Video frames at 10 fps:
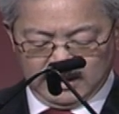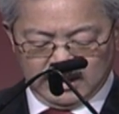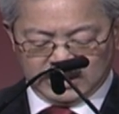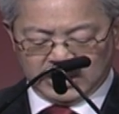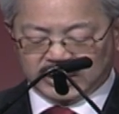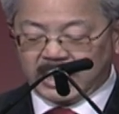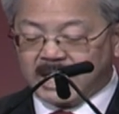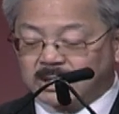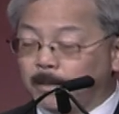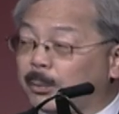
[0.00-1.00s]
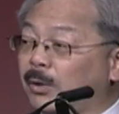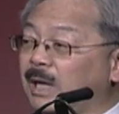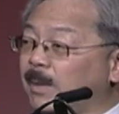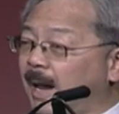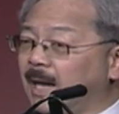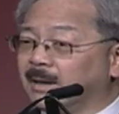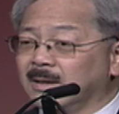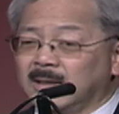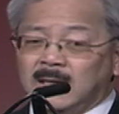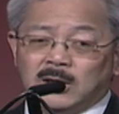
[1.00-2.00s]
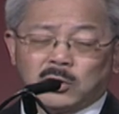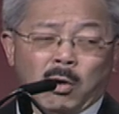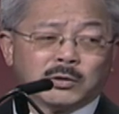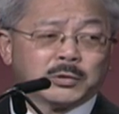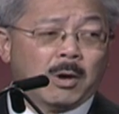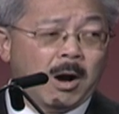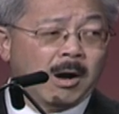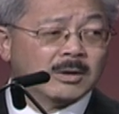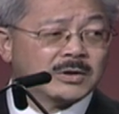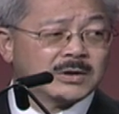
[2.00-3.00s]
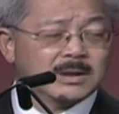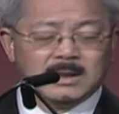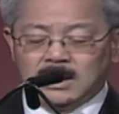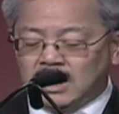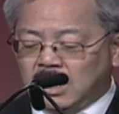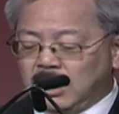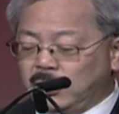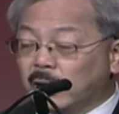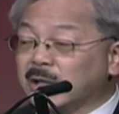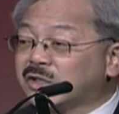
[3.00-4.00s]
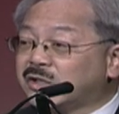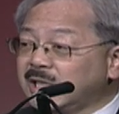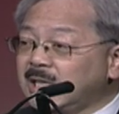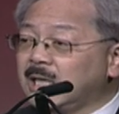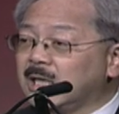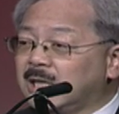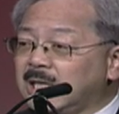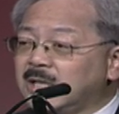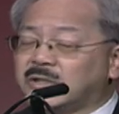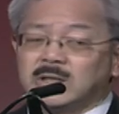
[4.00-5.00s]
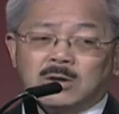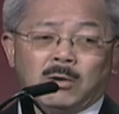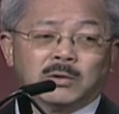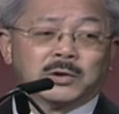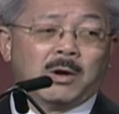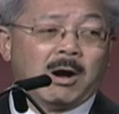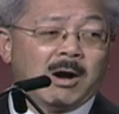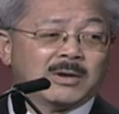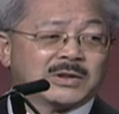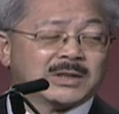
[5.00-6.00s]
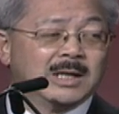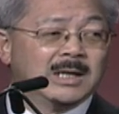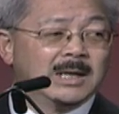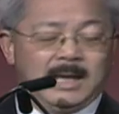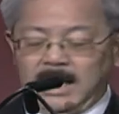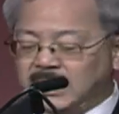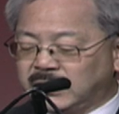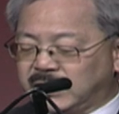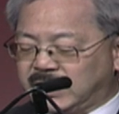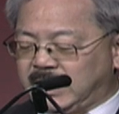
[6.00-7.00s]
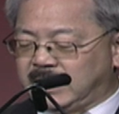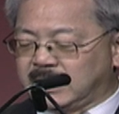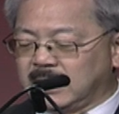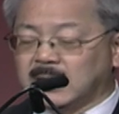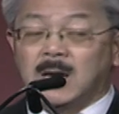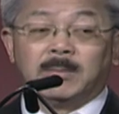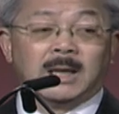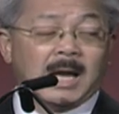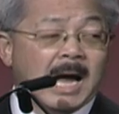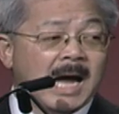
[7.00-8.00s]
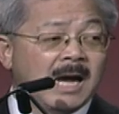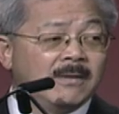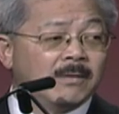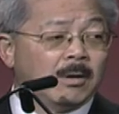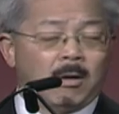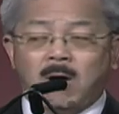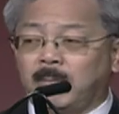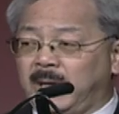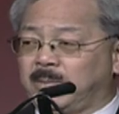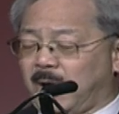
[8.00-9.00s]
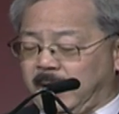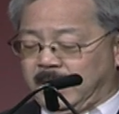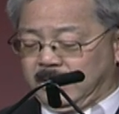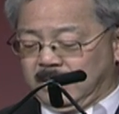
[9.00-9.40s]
such as Burning Man, the cultural arts. You're going to see these cultural arts agencies come alive along Mid-Market.